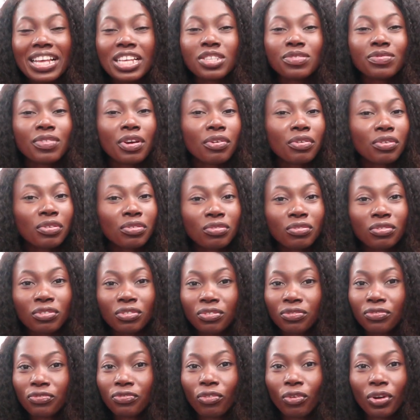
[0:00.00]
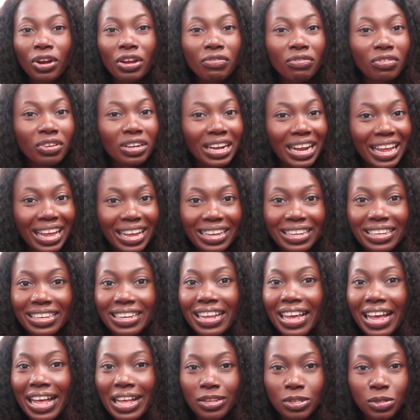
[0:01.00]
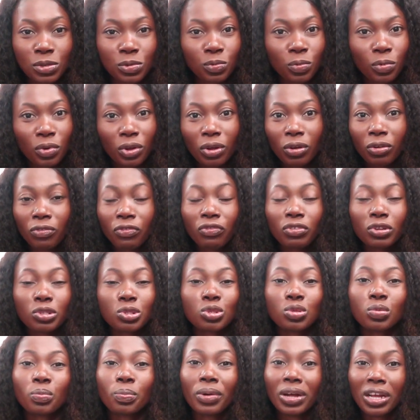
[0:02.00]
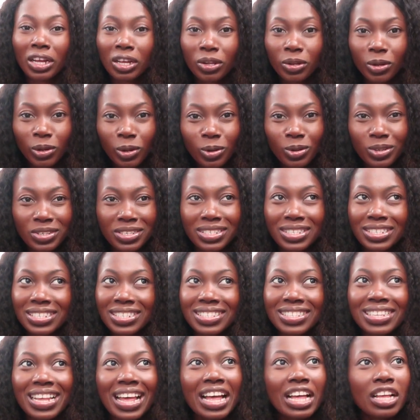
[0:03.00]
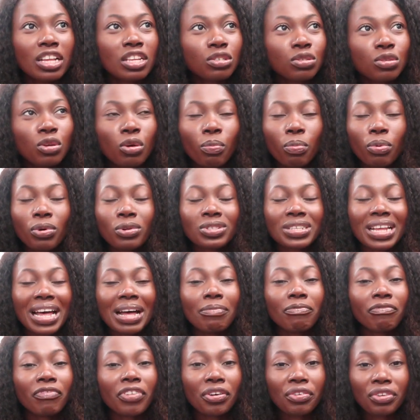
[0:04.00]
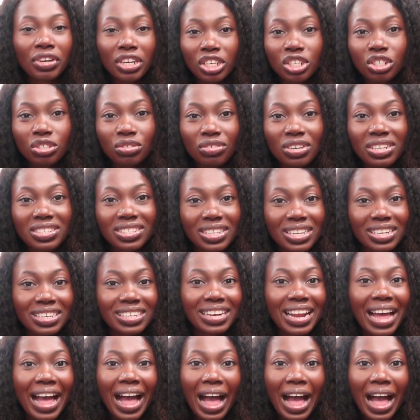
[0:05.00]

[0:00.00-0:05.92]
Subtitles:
it's very good for even acne as well, for tuberculosis. So, but I'm very interested in